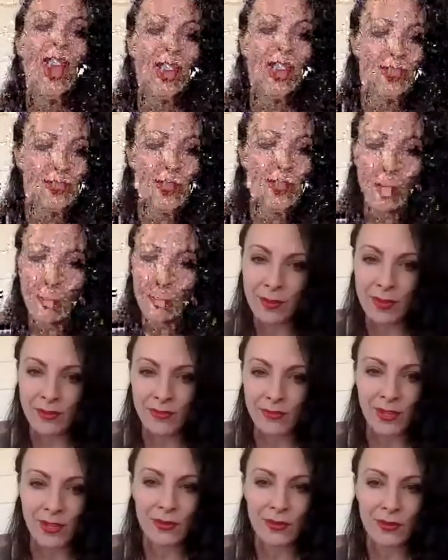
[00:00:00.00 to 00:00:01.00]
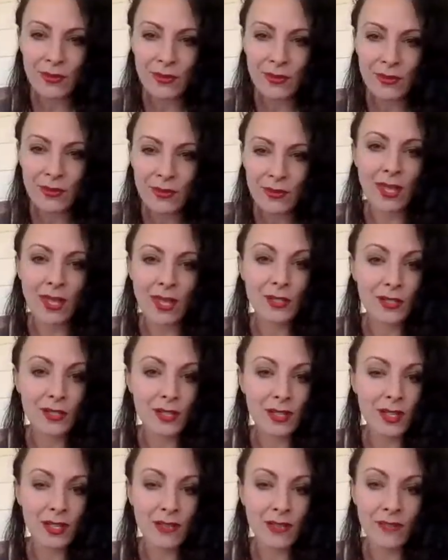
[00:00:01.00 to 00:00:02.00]
have a couple of you that are
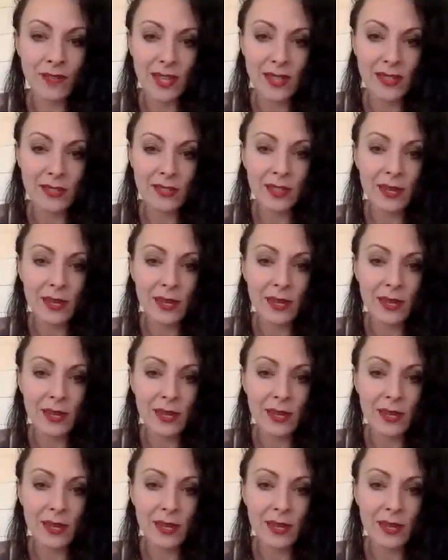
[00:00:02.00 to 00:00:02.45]
still on the fence,